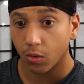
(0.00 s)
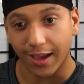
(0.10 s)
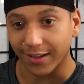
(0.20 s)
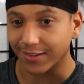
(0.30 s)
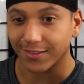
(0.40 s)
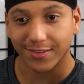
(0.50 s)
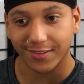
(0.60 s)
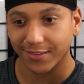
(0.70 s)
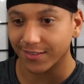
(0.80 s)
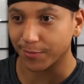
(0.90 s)
That is...
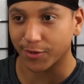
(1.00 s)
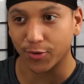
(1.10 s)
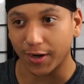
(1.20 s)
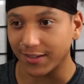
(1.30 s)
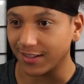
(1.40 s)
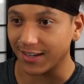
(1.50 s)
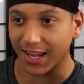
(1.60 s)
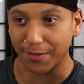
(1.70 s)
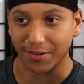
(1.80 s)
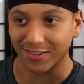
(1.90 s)
some crazy
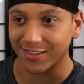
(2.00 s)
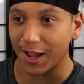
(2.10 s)
damage.